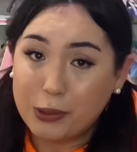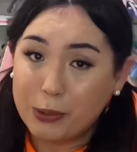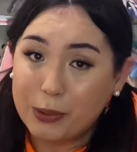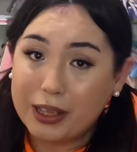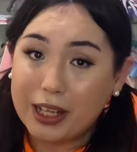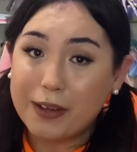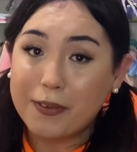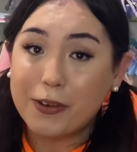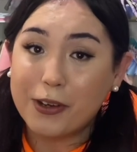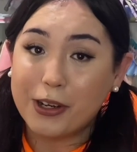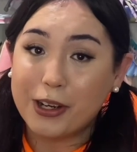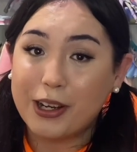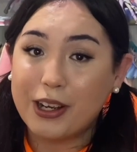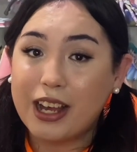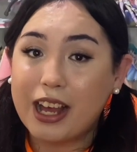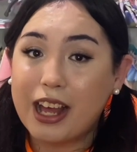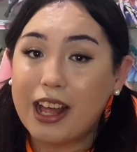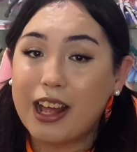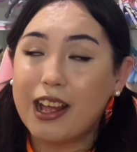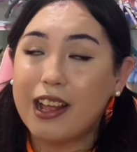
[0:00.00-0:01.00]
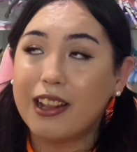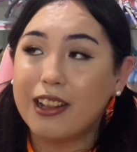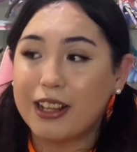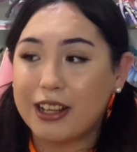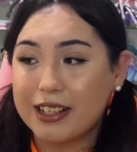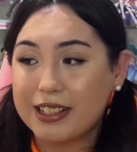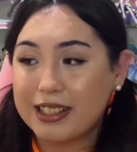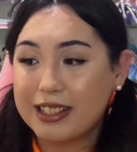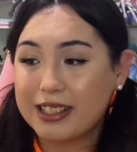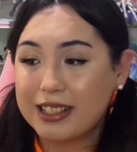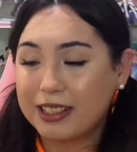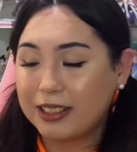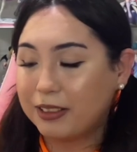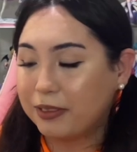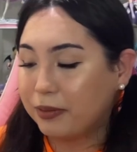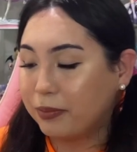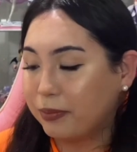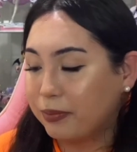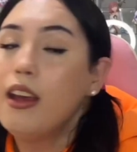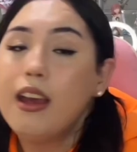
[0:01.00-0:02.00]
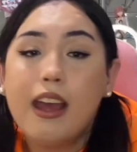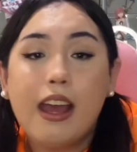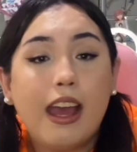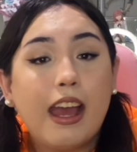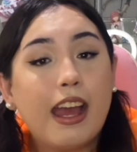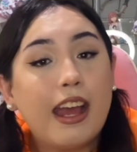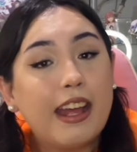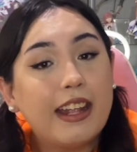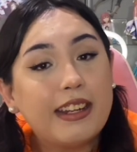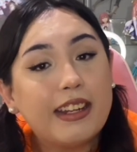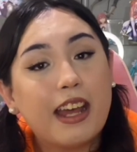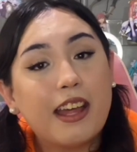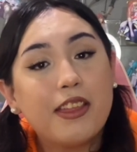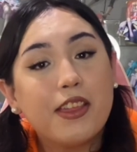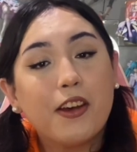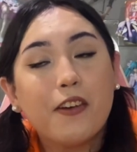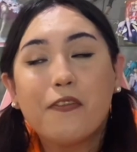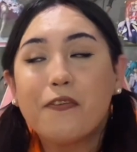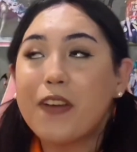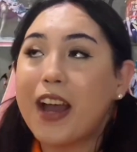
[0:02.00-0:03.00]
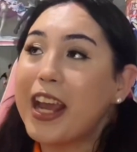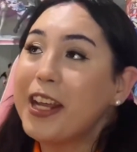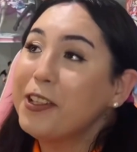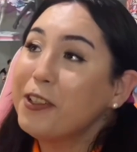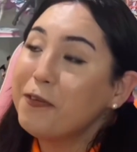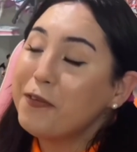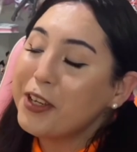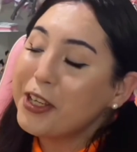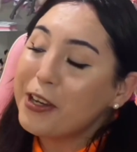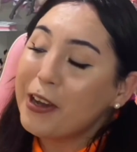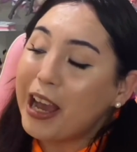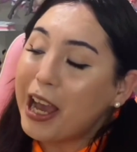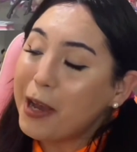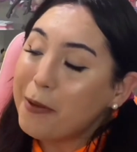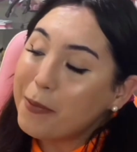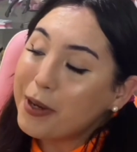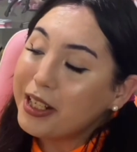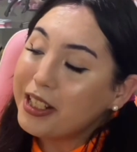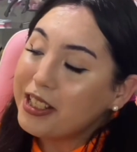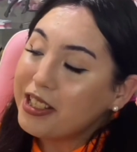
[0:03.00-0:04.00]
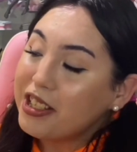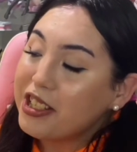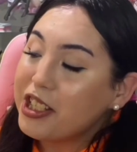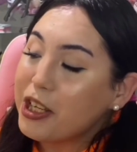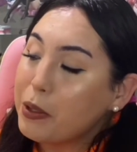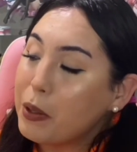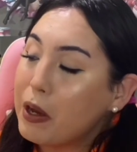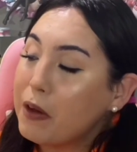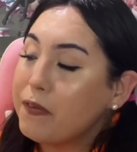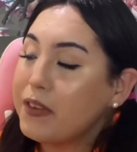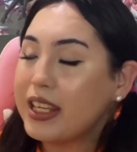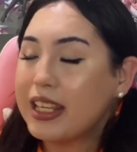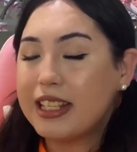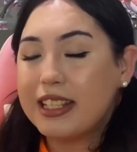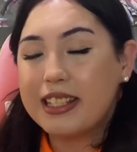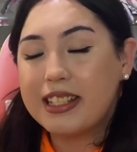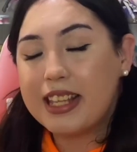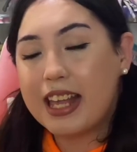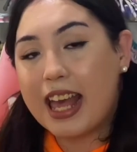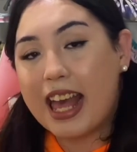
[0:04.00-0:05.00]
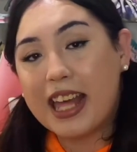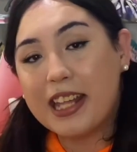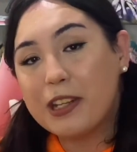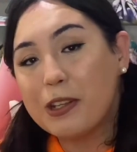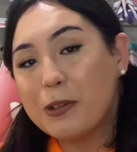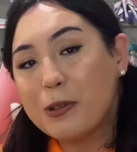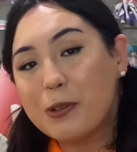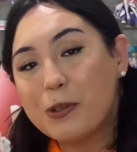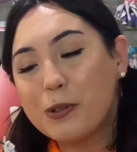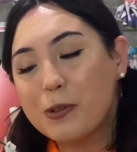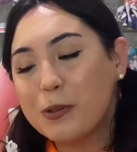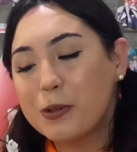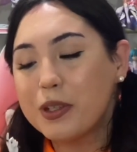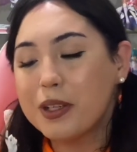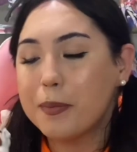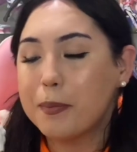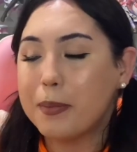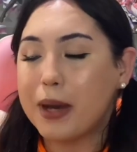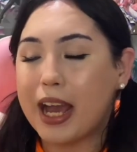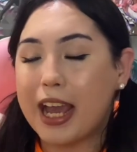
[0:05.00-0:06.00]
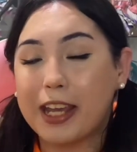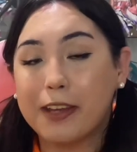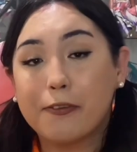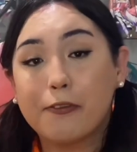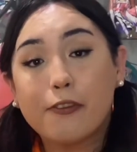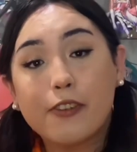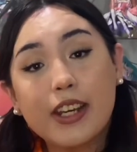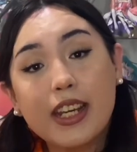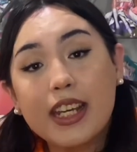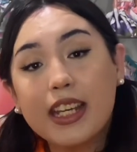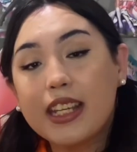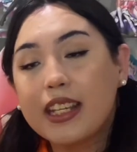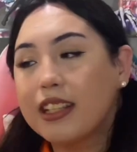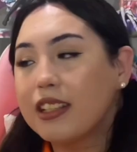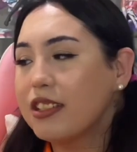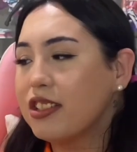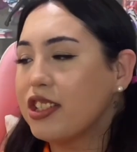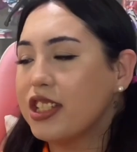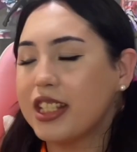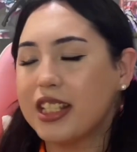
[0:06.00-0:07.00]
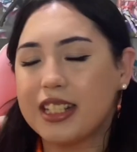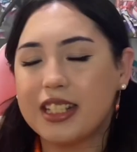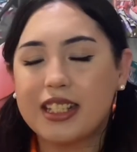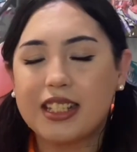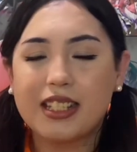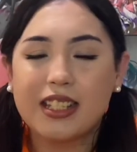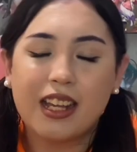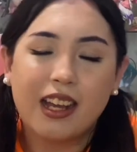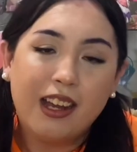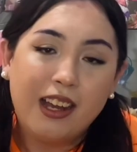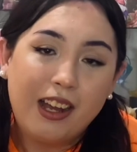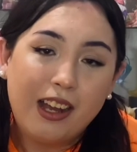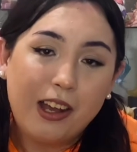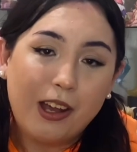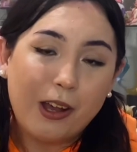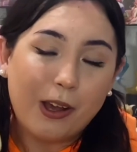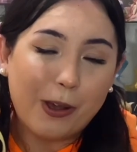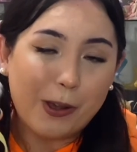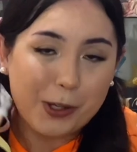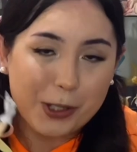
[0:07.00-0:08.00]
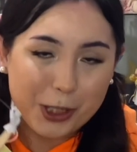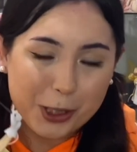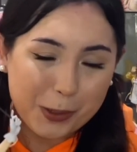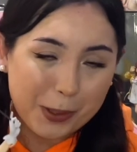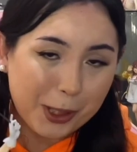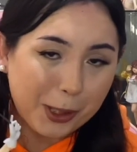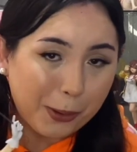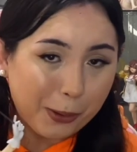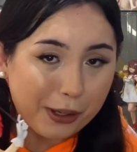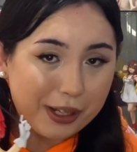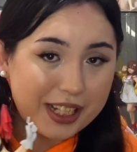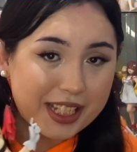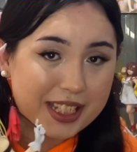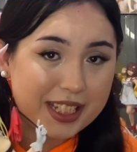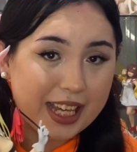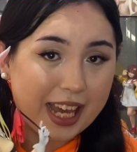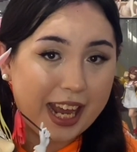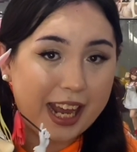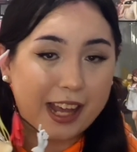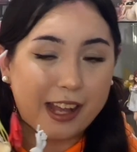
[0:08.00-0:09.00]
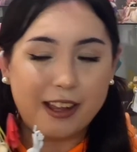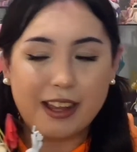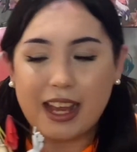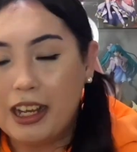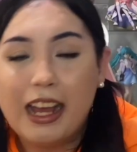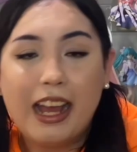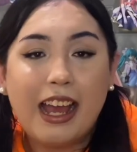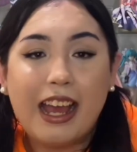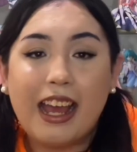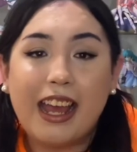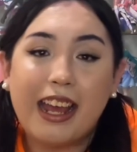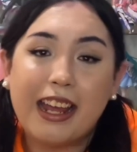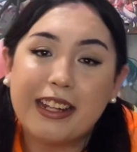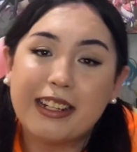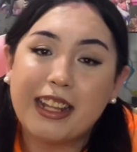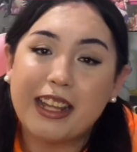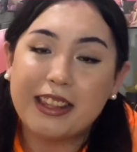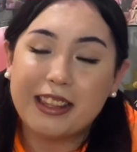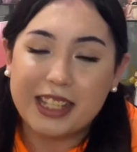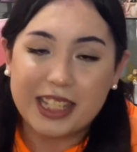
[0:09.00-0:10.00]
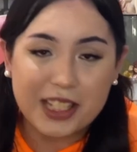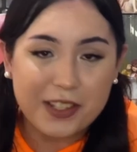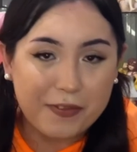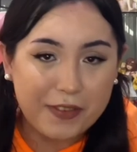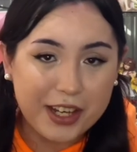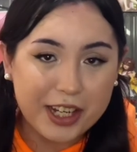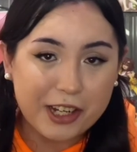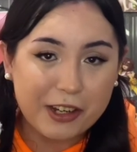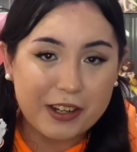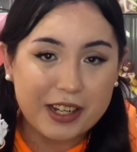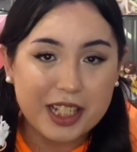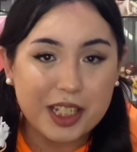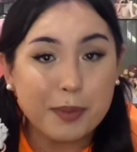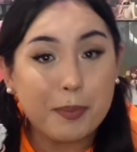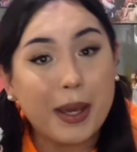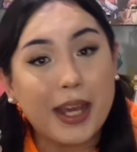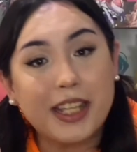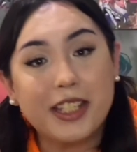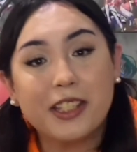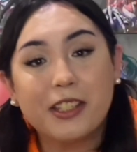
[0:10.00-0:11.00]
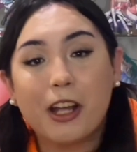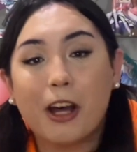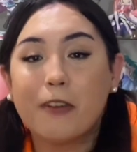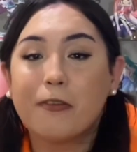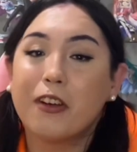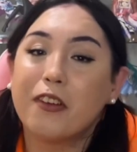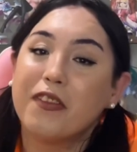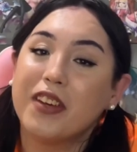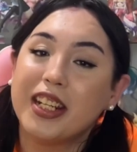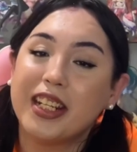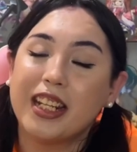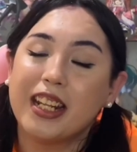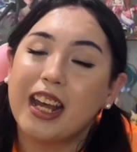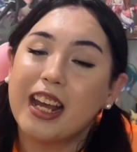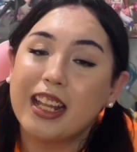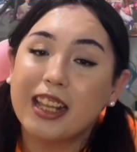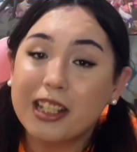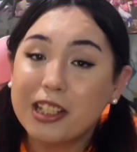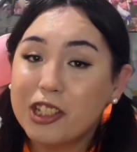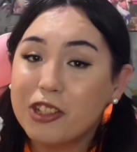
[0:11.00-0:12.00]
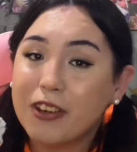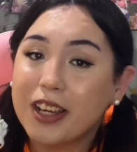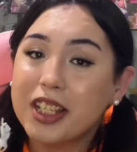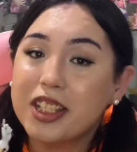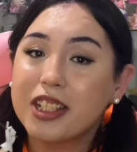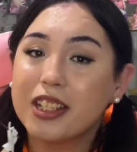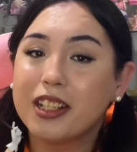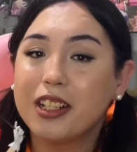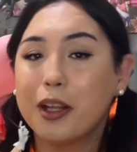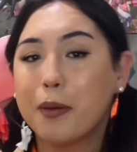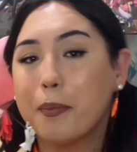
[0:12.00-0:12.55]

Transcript: do love her a lot. And the final figure I wanted to show off is Eruru by Freeing. She's also a quarter scale, and this figure is based off of an illustration